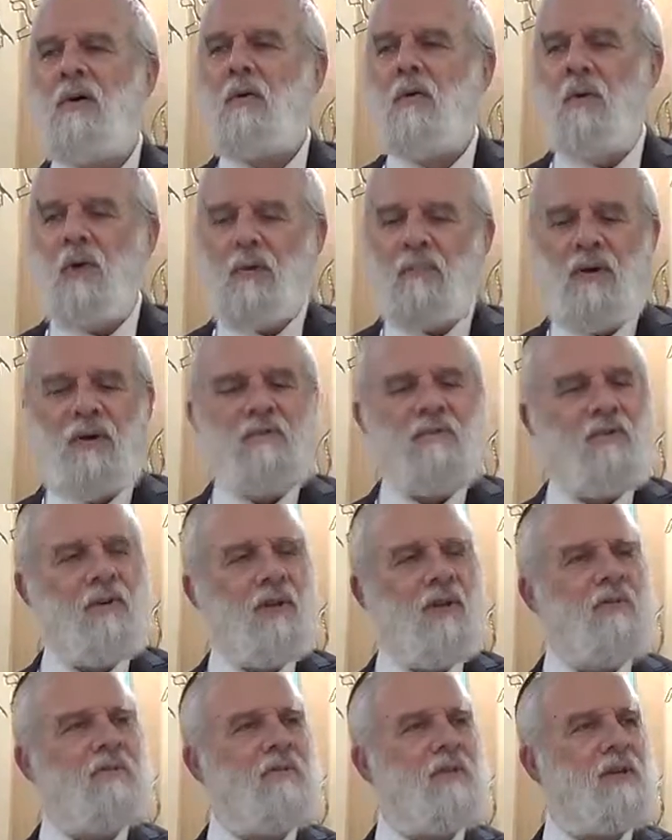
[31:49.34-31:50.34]
What about
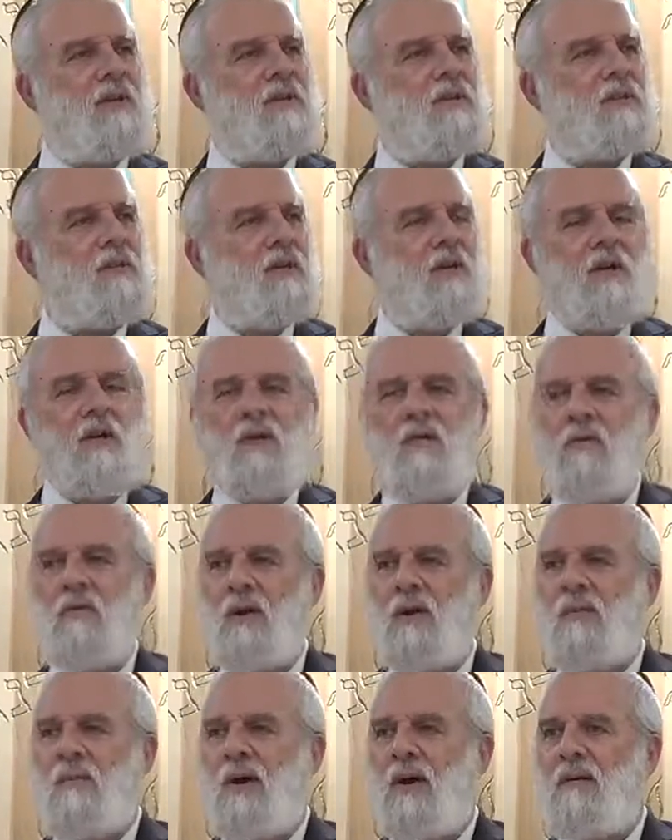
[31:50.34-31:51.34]
forgiveness?
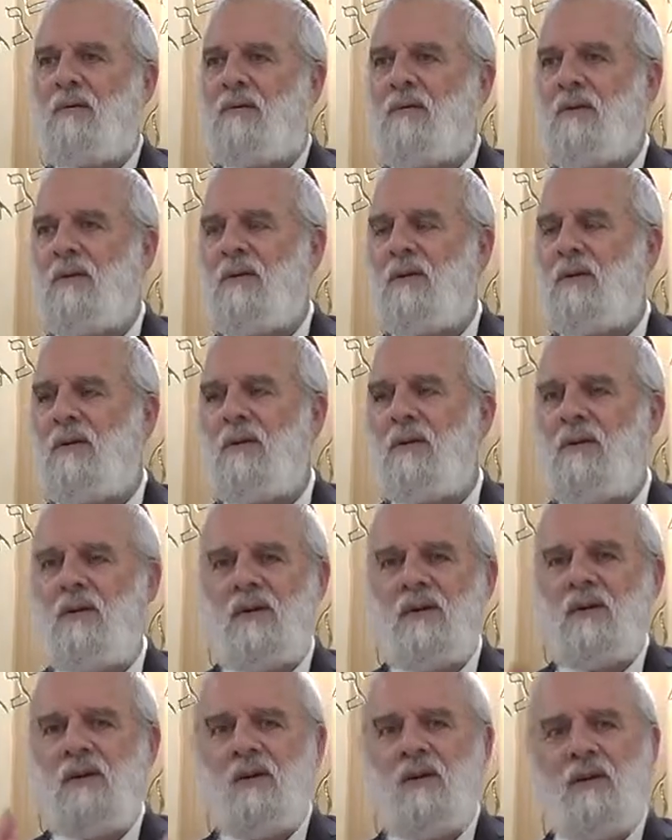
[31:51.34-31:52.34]
What about
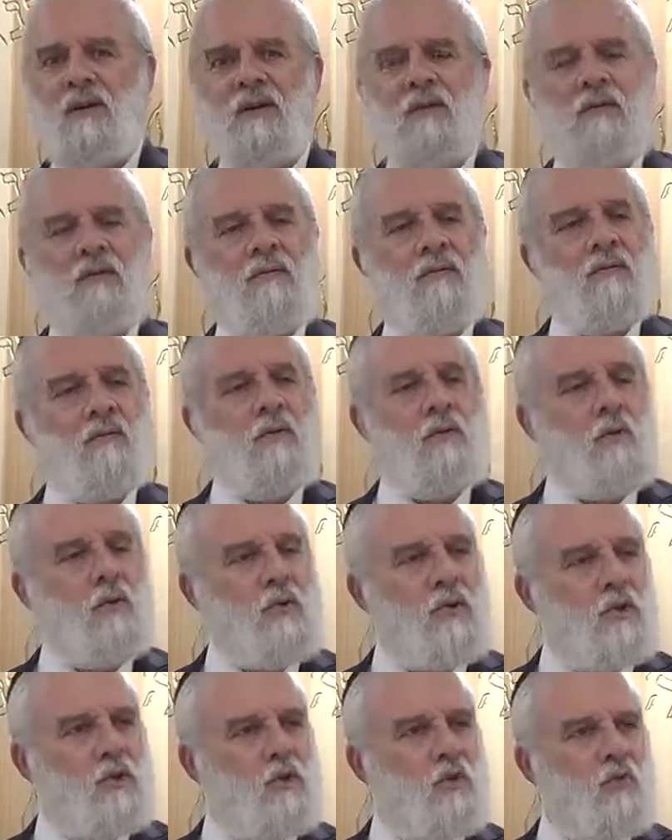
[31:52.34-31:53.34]

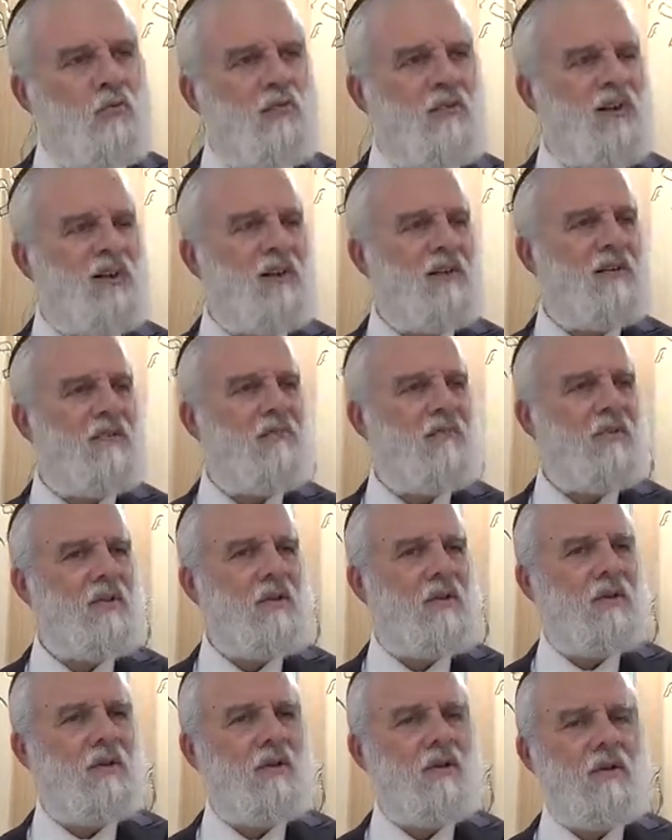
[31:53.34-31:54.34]
doing teshuvah?
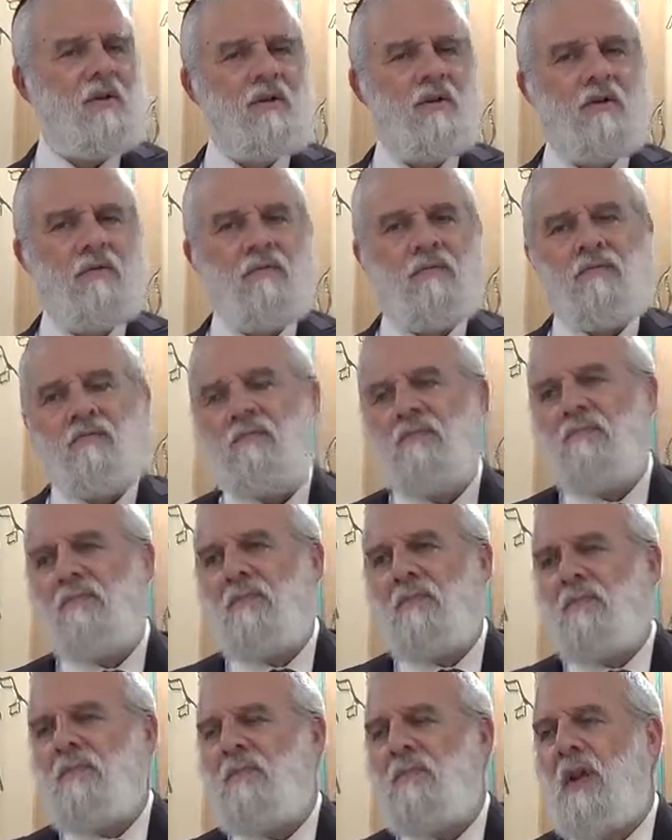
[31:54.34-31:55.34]

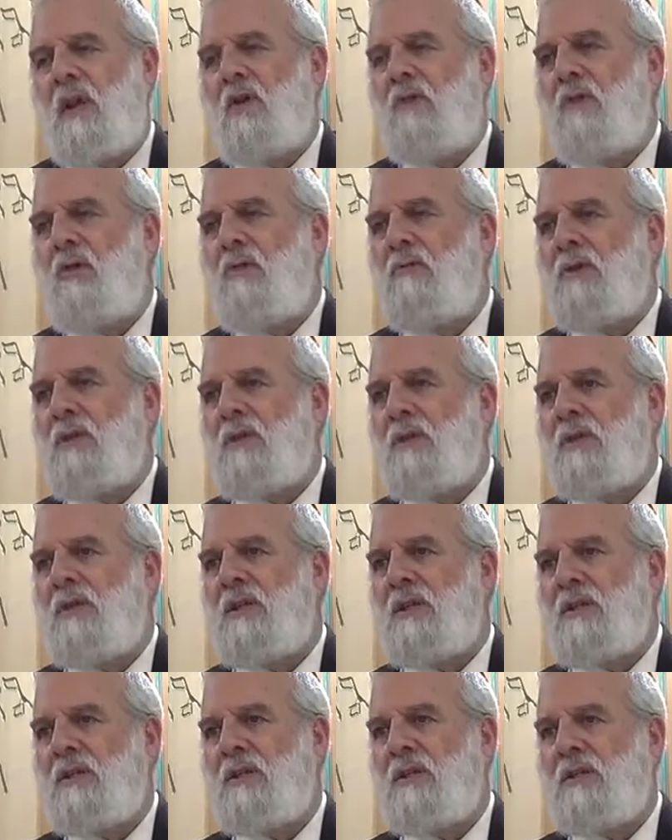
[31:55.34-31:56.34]
They don't know that
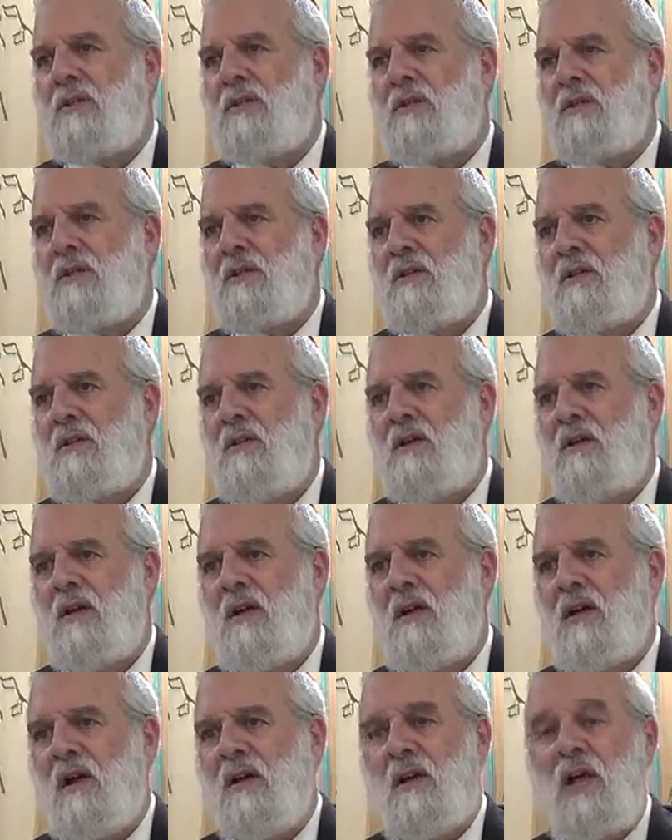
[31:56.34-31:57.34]
this exists.
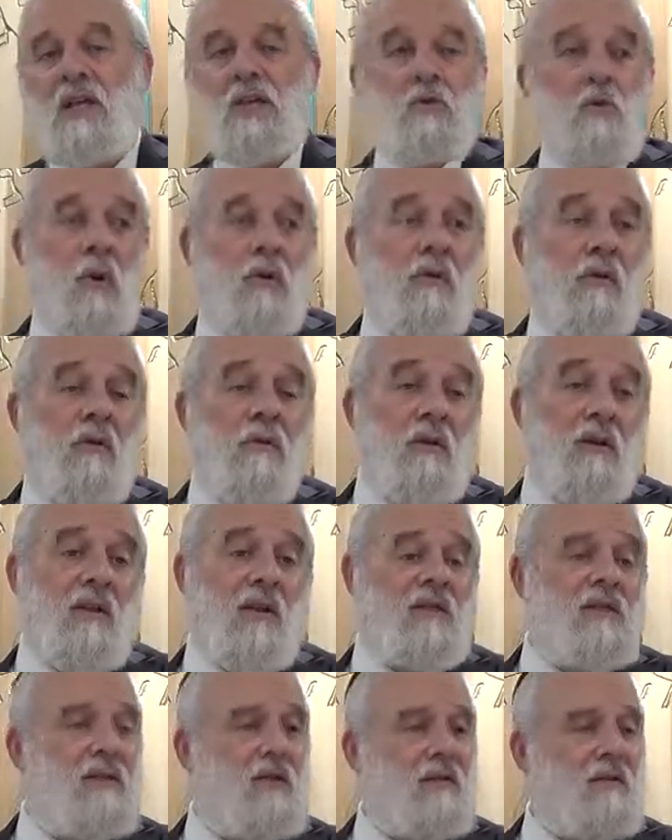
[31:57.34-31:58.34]
And that's why they think
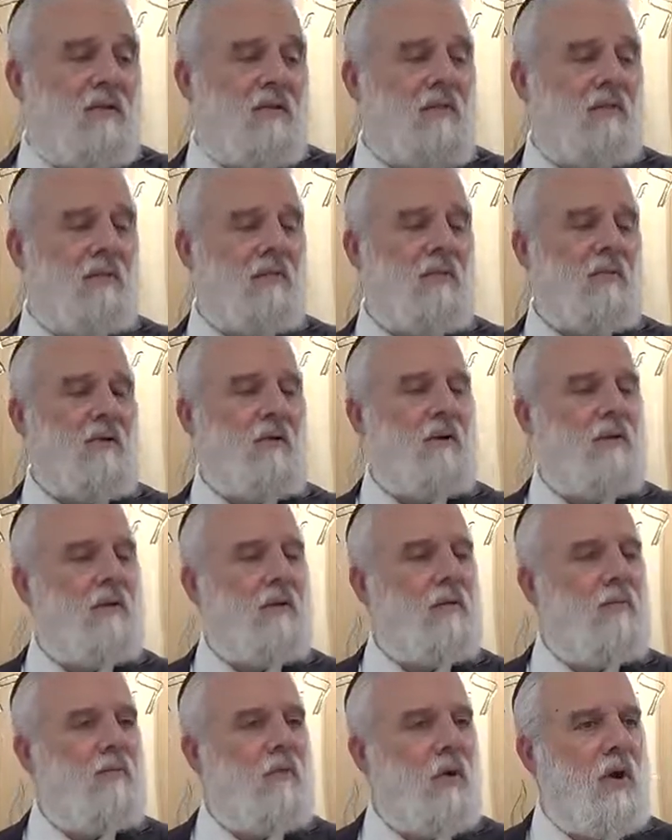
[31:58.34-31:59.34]
that's it.
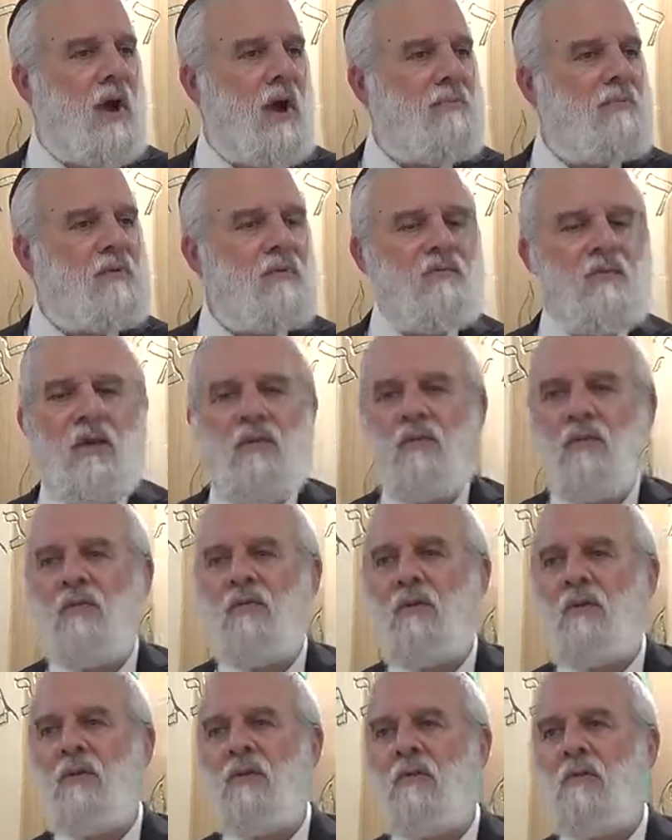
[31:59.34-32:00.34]
Perhaps if they've
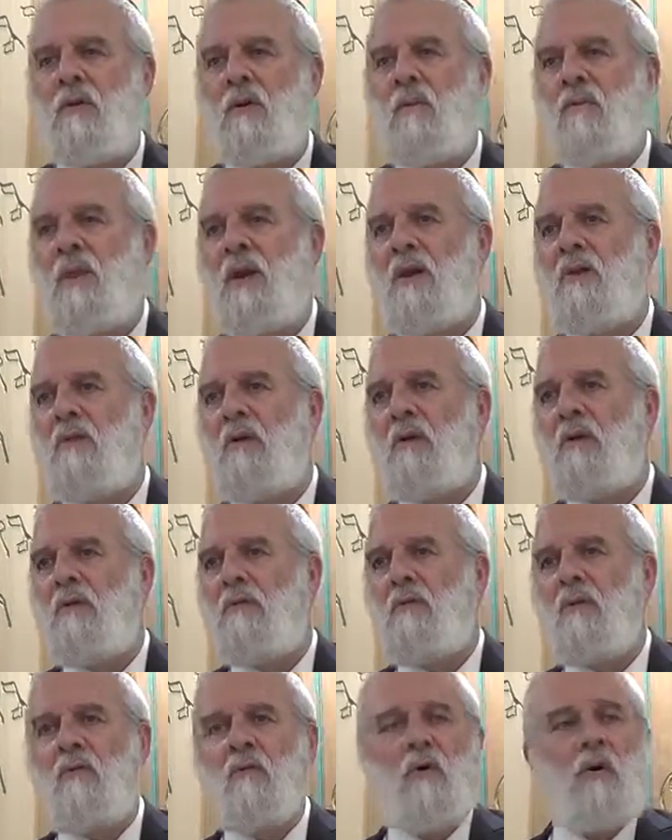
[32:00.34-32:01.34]
committed
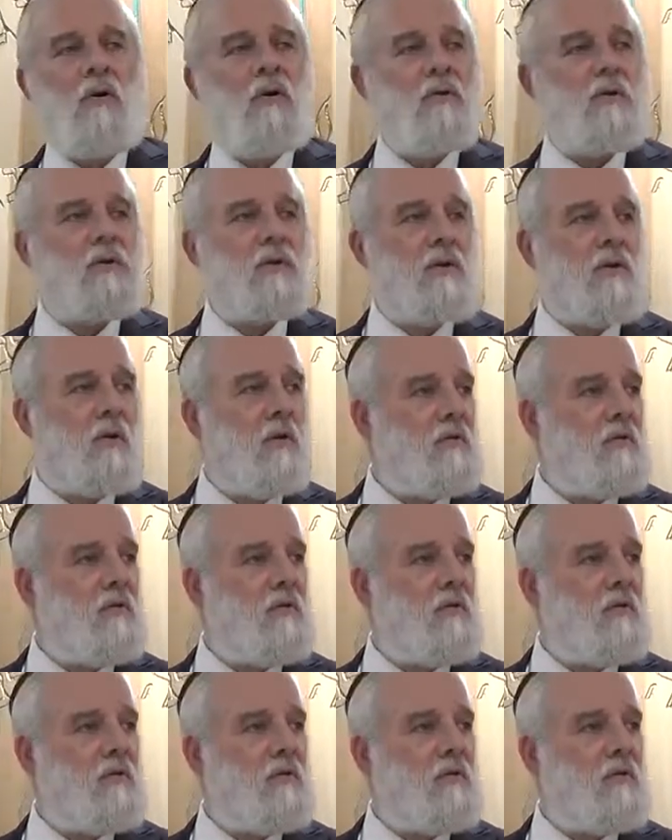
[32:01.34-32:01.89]
all the wrongs and